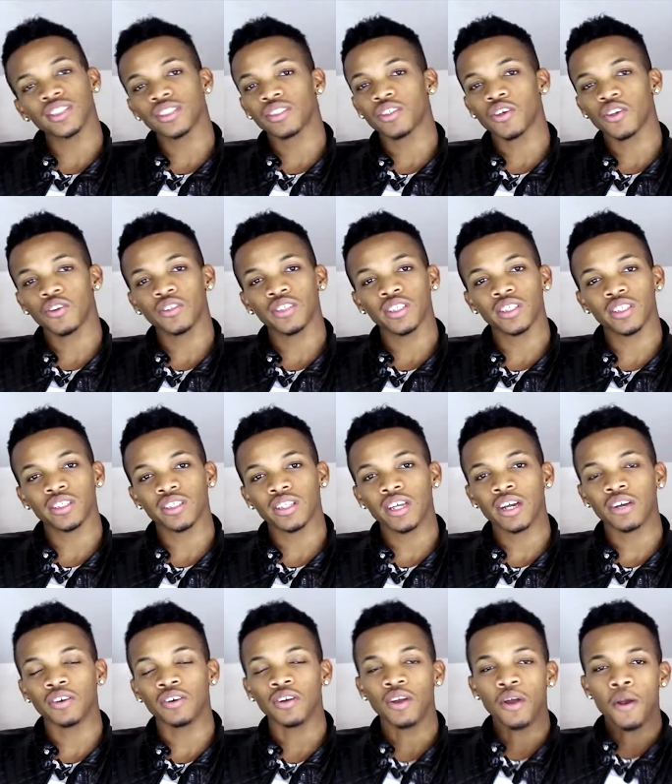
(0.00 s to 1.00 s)
She's holding it
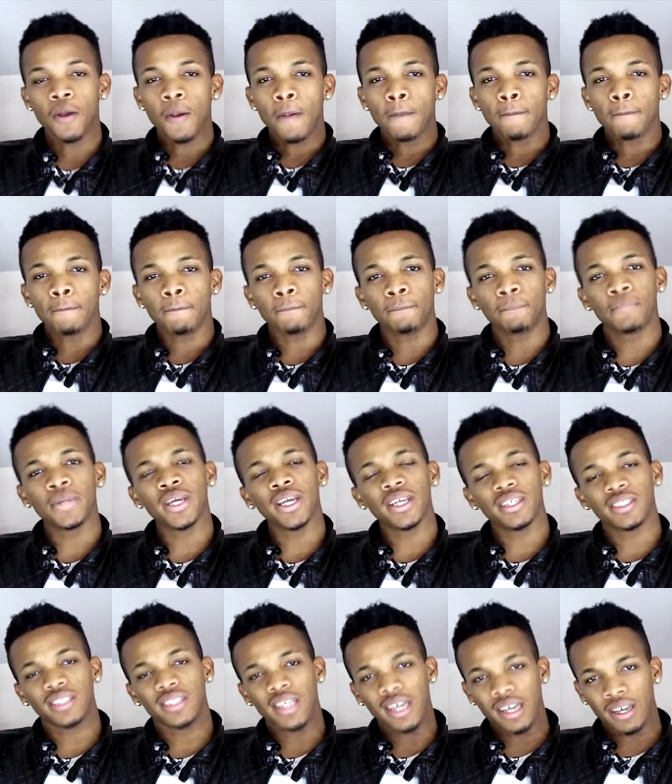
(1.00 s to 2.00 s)
down
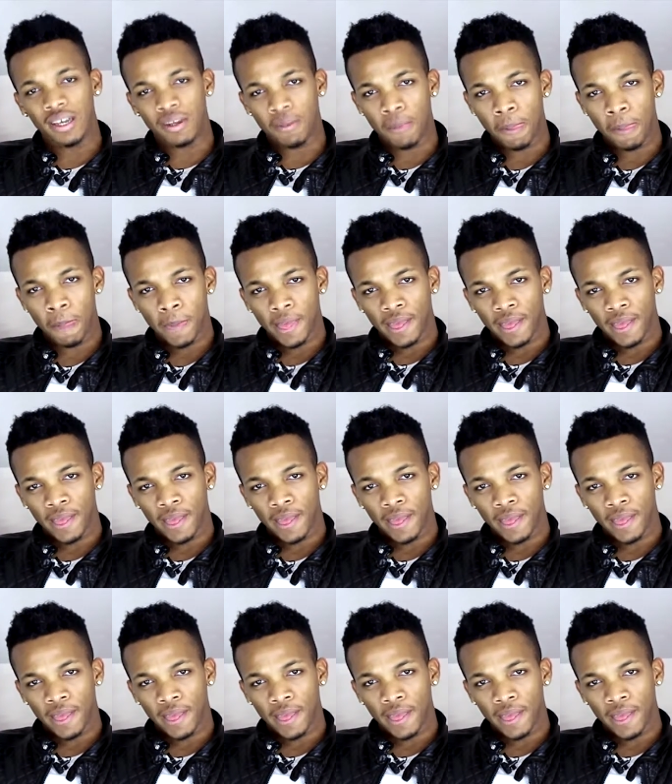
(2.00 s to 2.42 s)
big time.